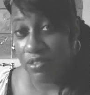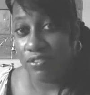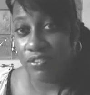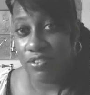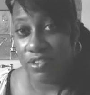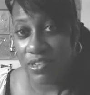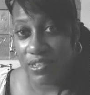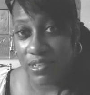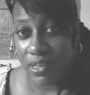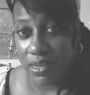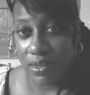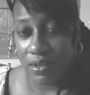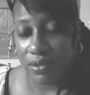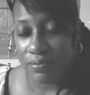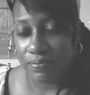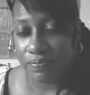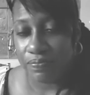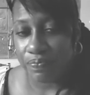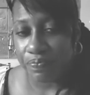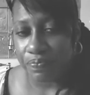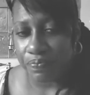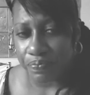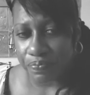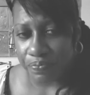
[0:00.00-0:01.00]
Thursday.
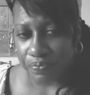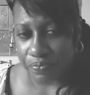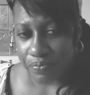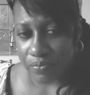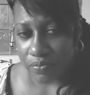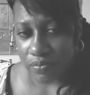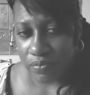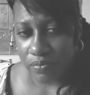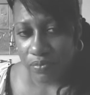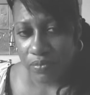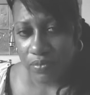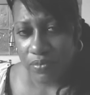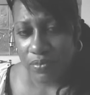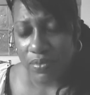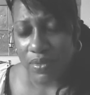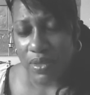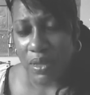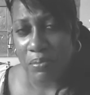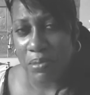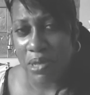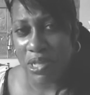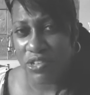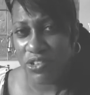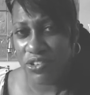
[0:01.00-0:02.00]

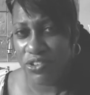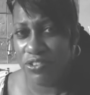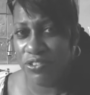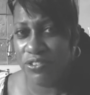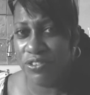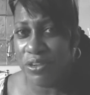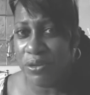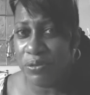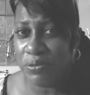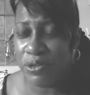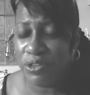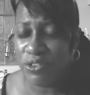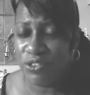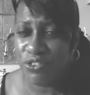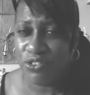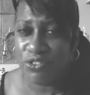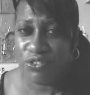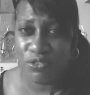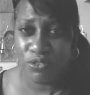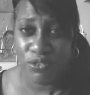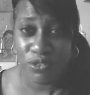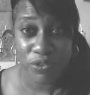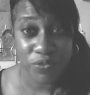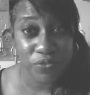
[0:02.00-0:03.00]
My surgery was
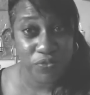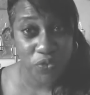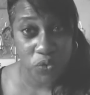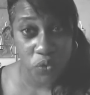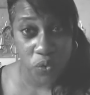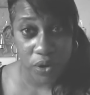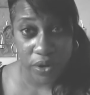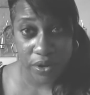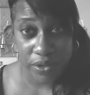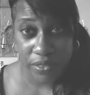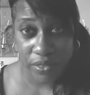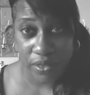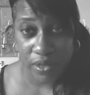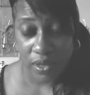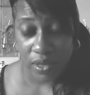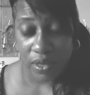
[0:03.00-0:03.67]
June the 4th.